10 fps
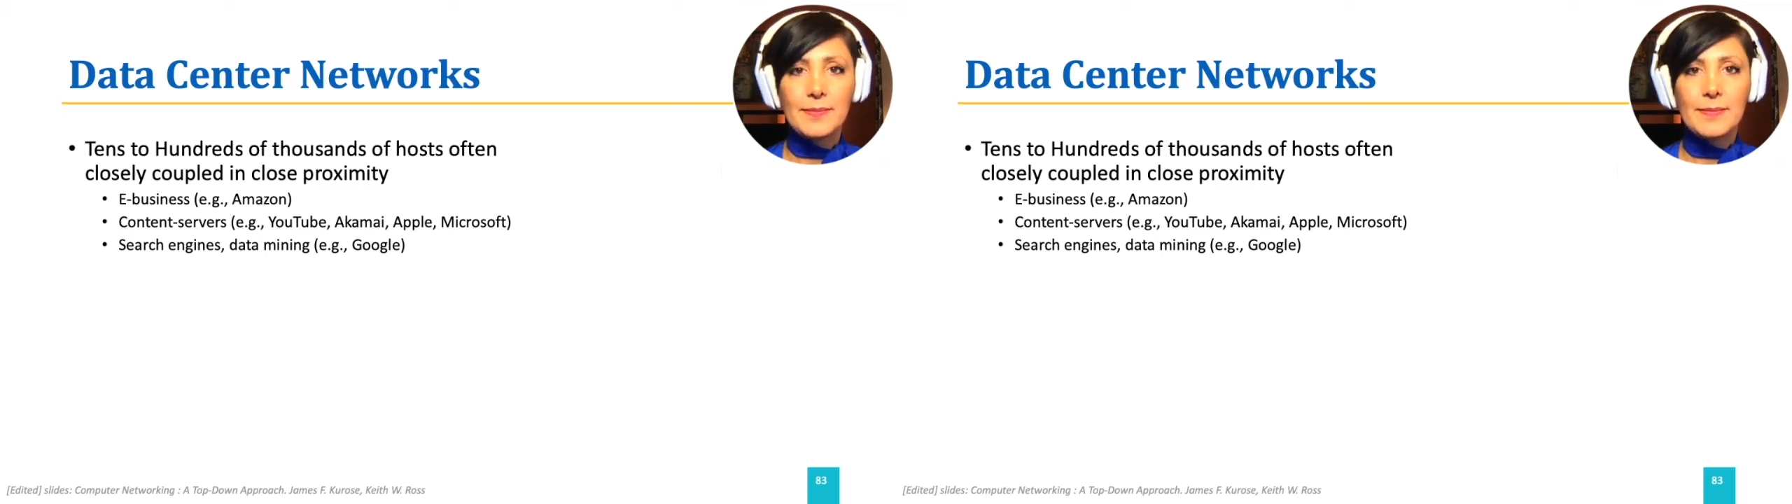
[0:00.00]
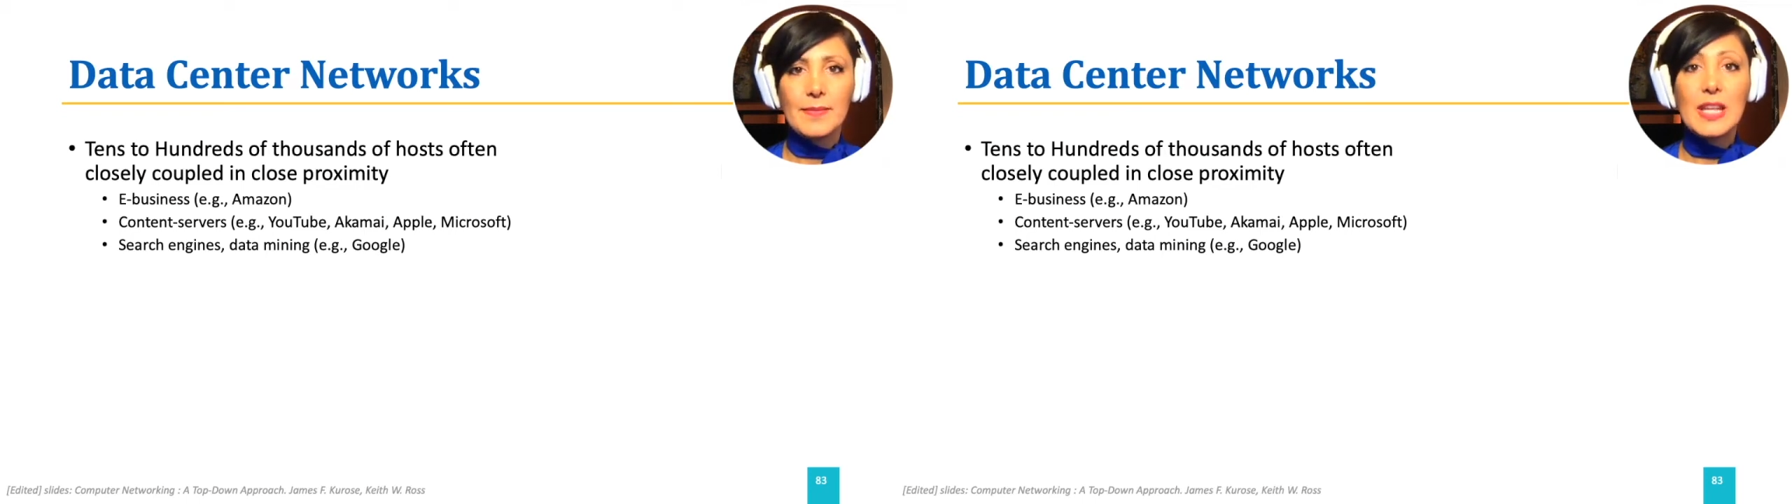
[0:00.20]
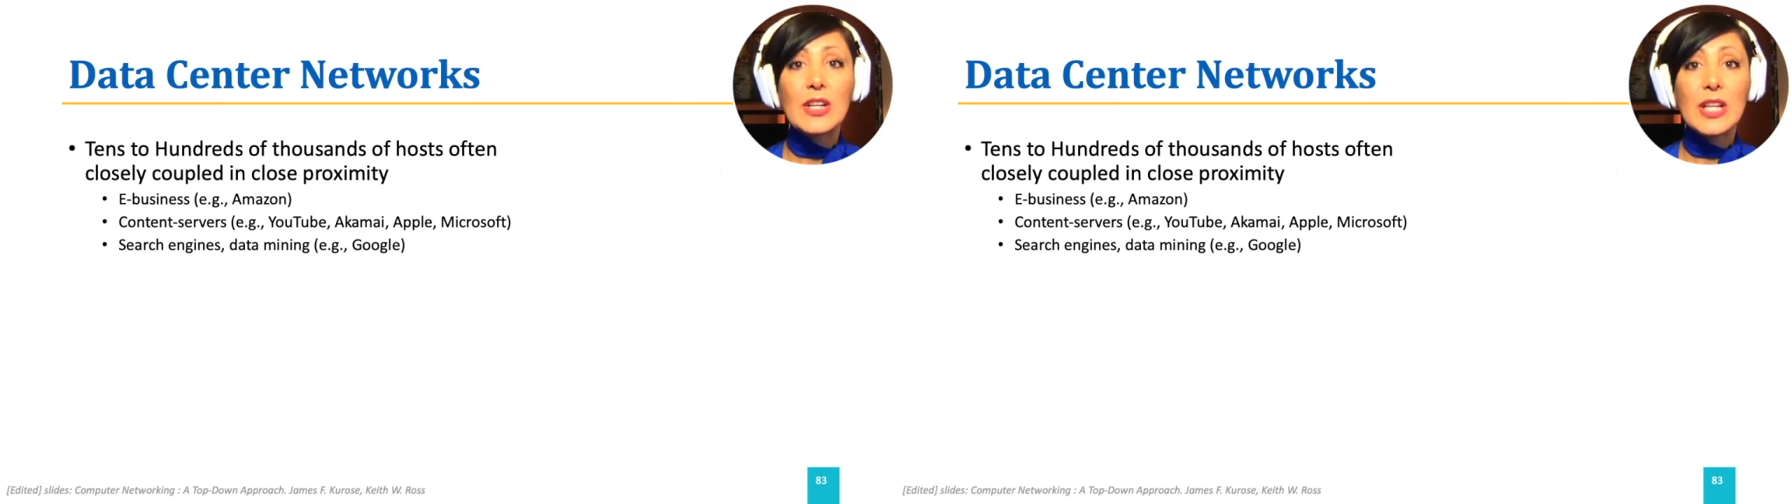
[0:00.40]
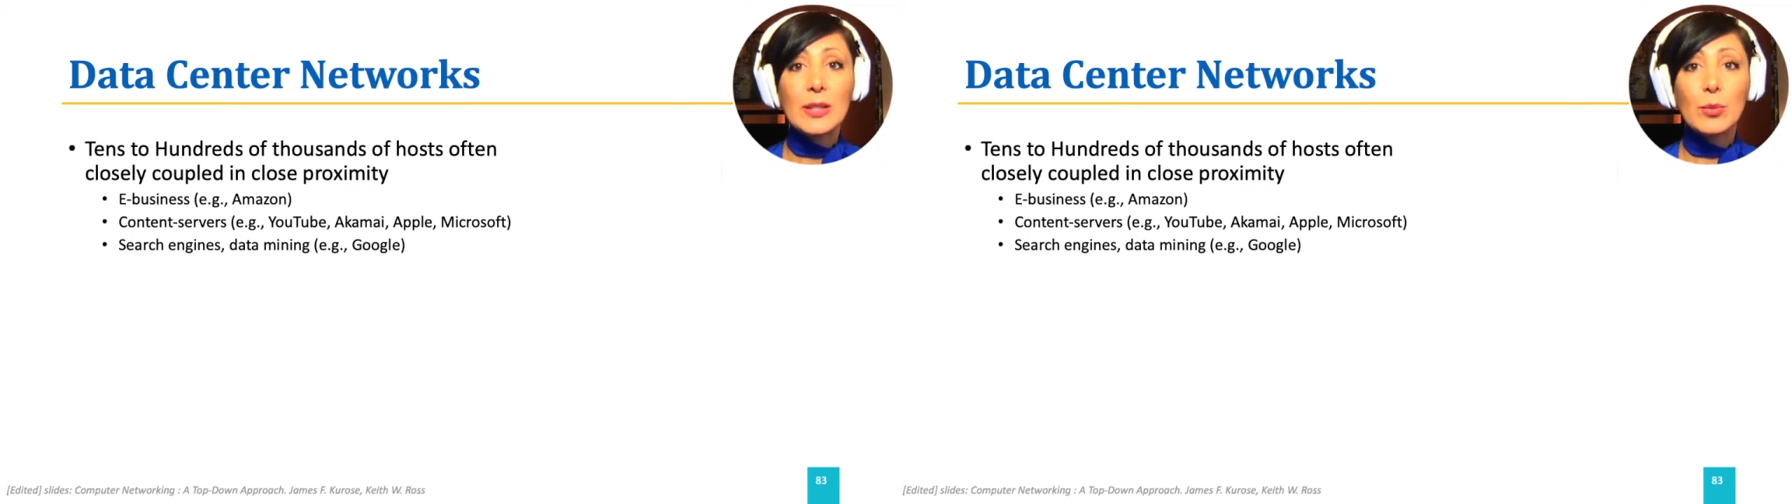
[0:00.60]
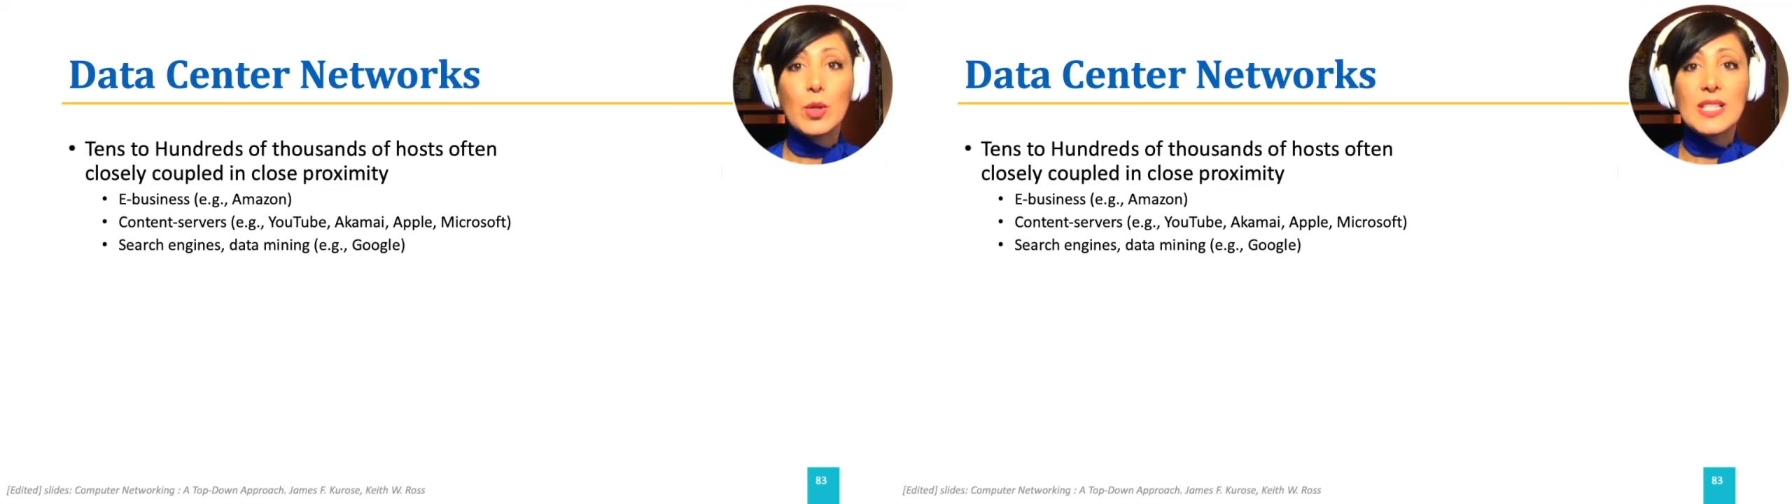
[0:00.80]
They are
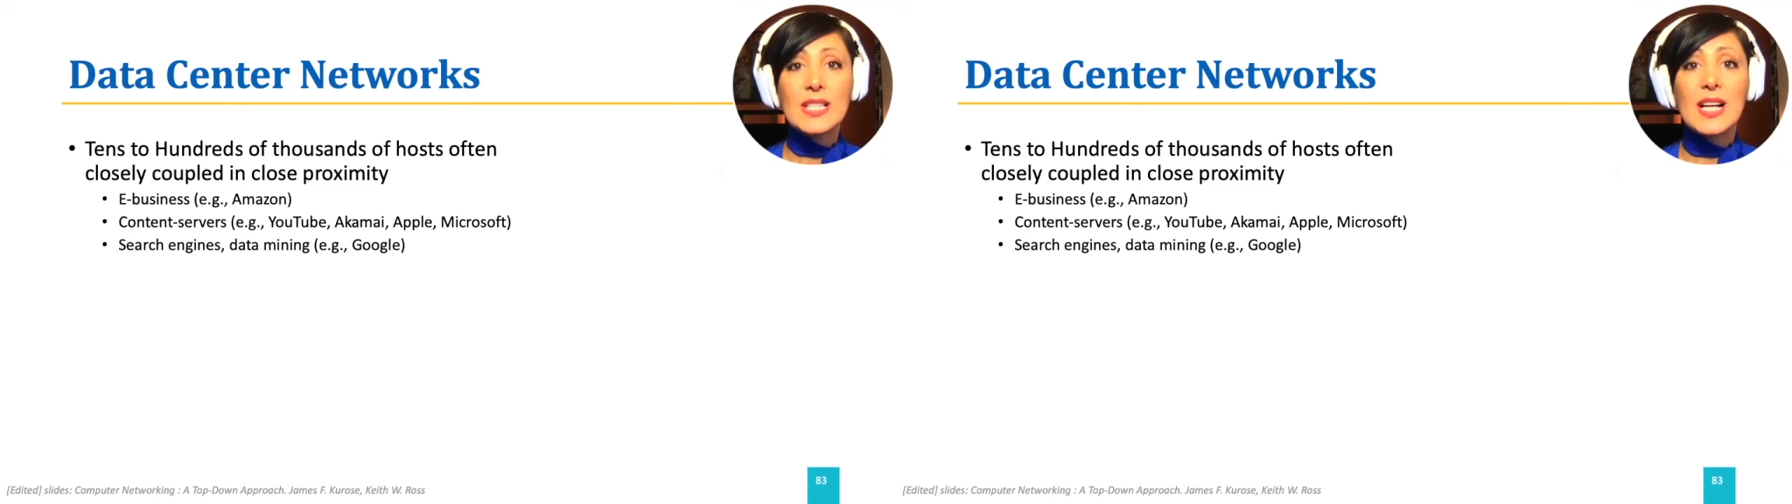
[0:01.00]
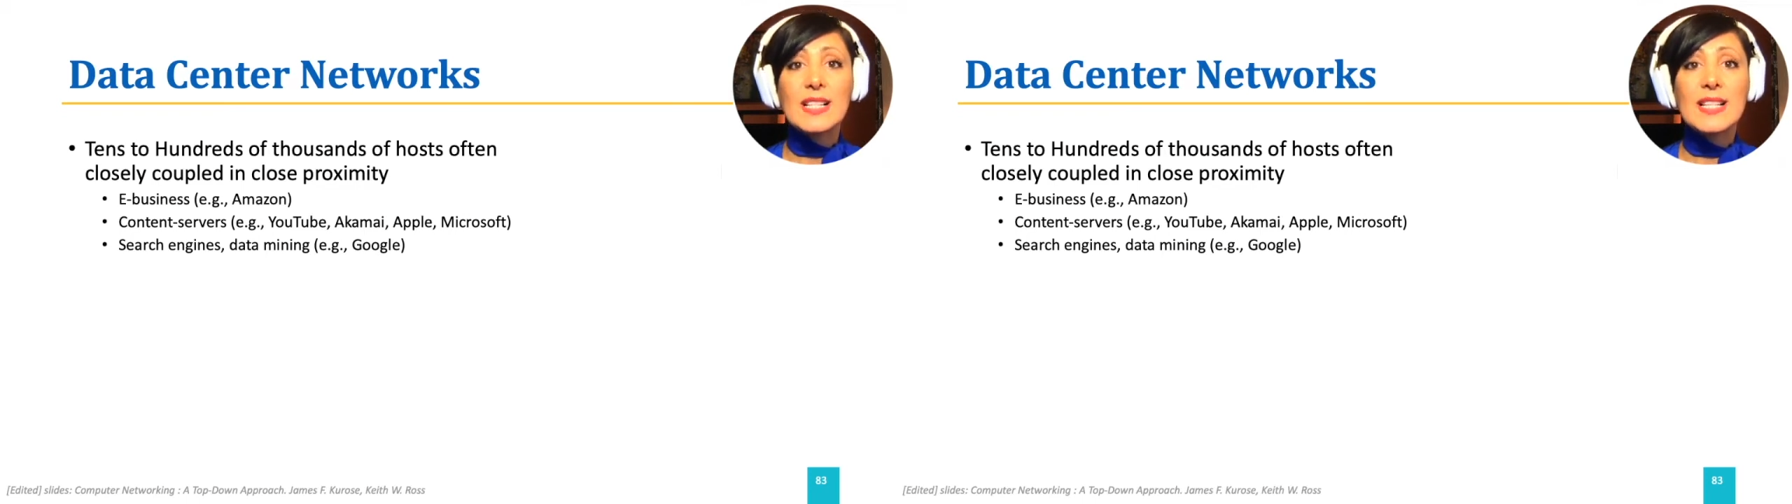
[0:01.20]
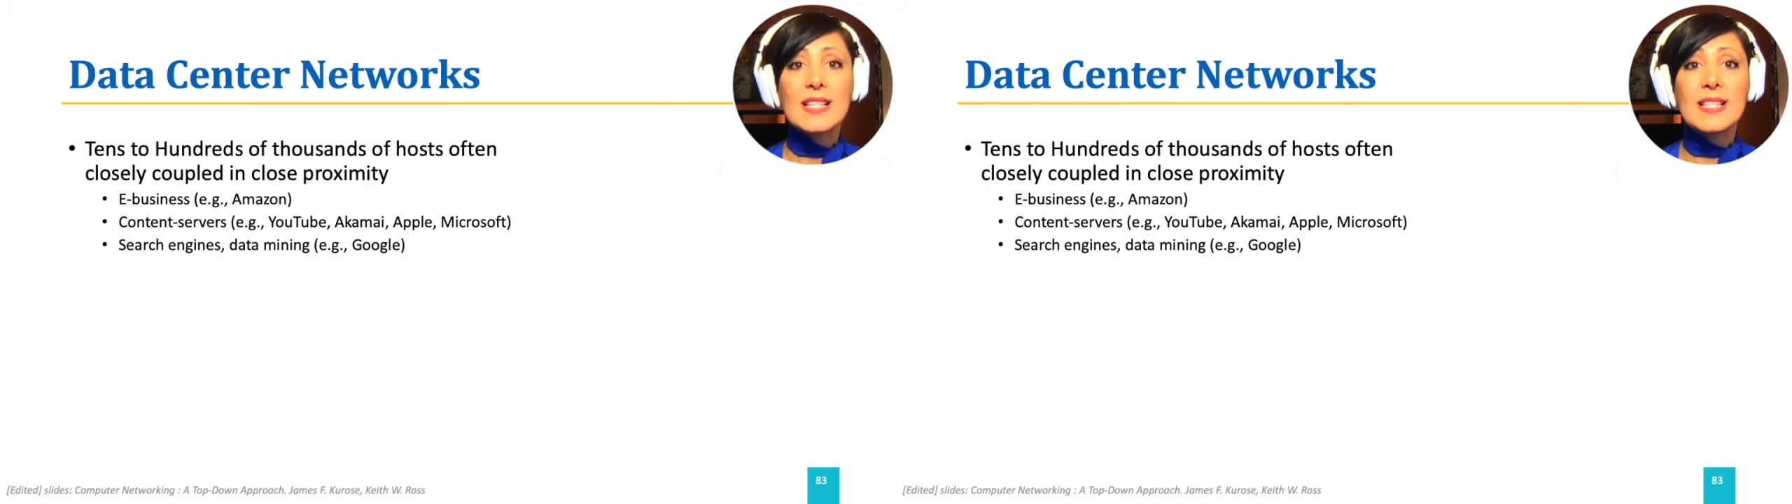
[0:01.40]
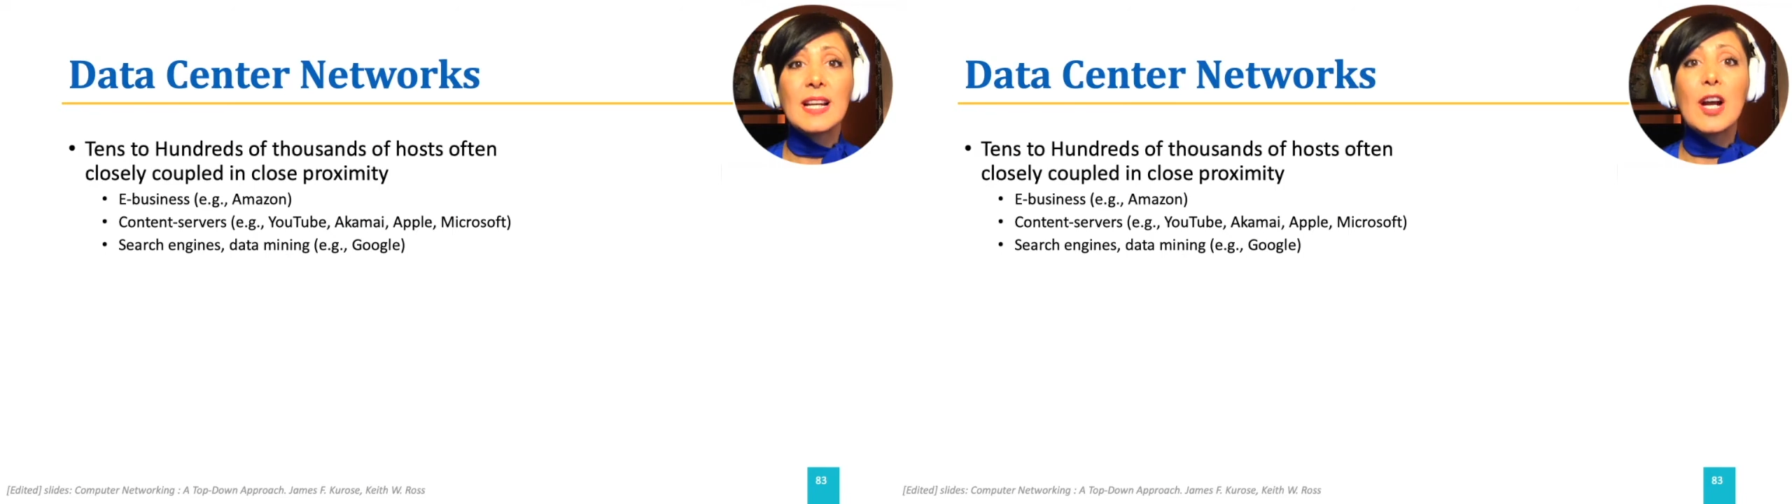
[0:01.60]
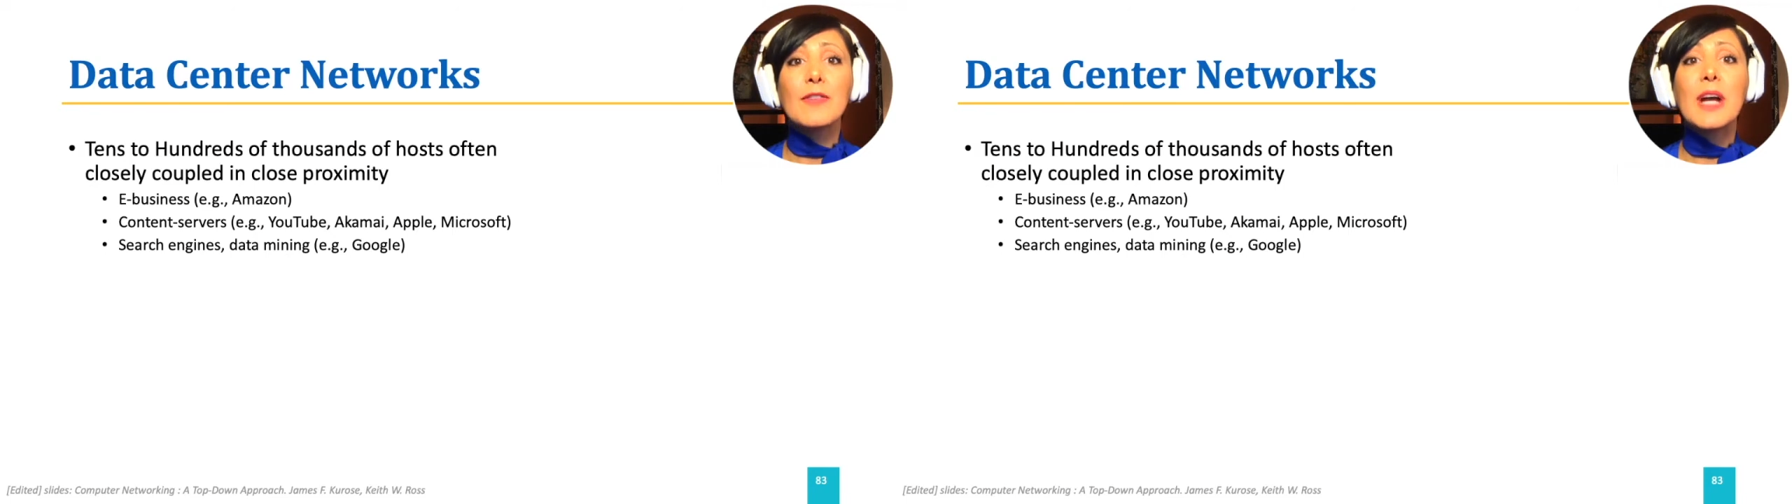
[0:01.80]
networks consisting
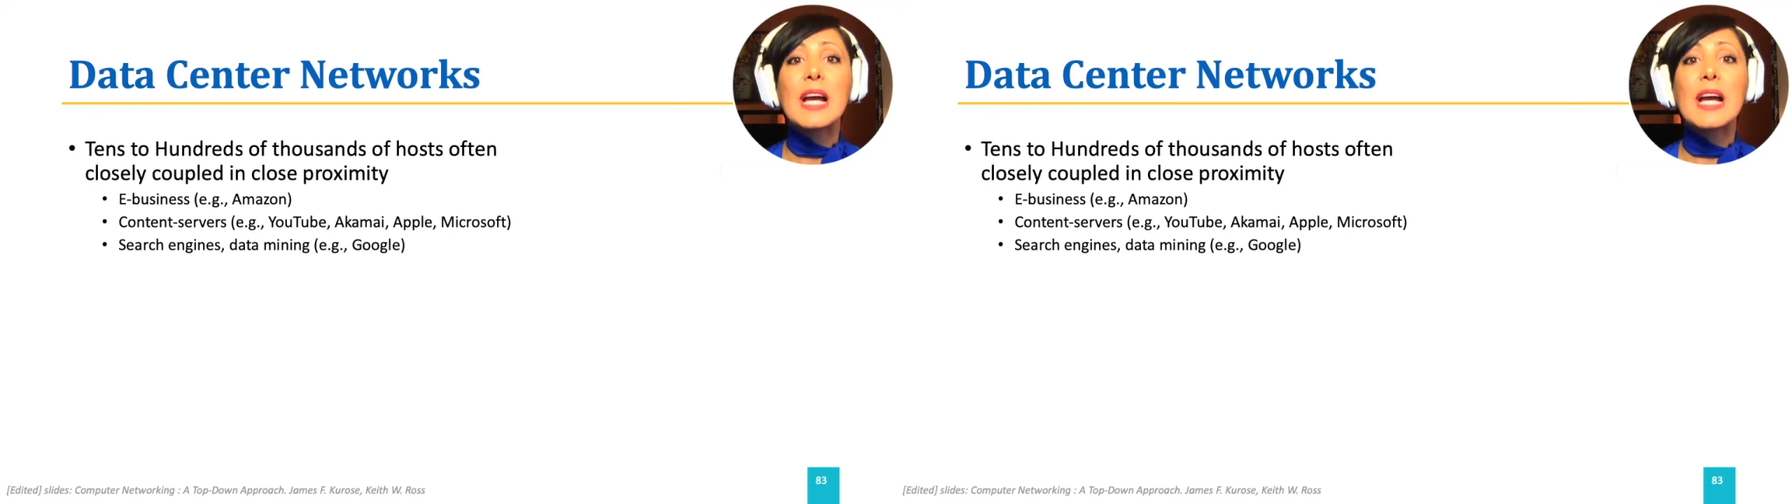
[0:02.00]
of